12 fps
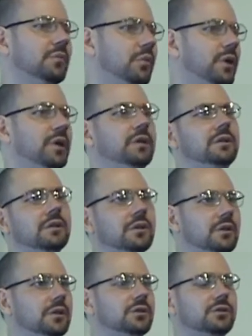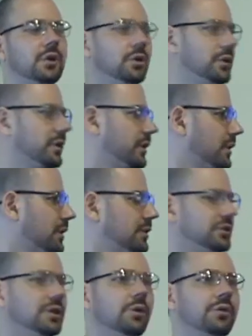Wind, solar,
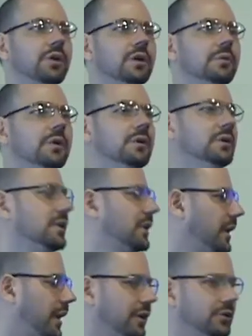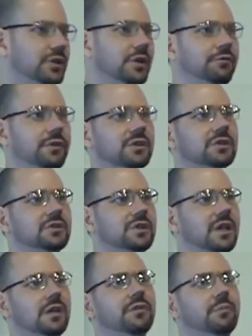geothermal, energy
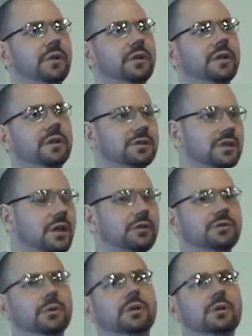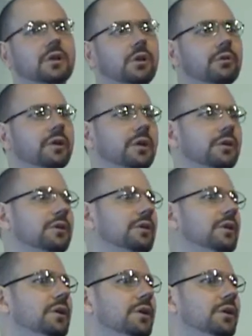efficiency of the building itself, so you're lowering
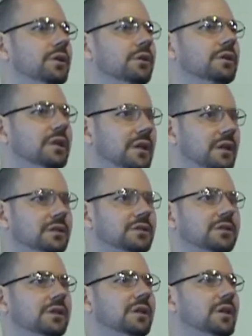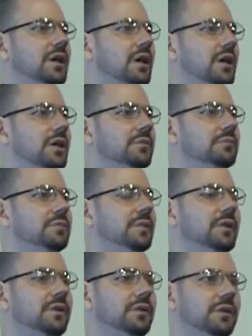your needs.
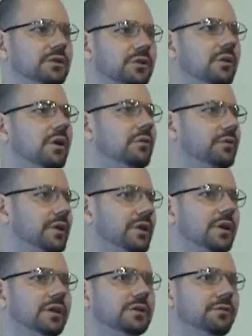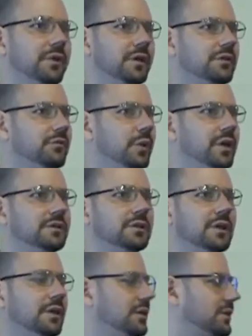These are all really cost-effective ways
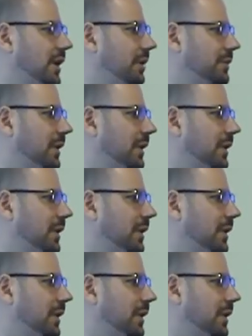to get the job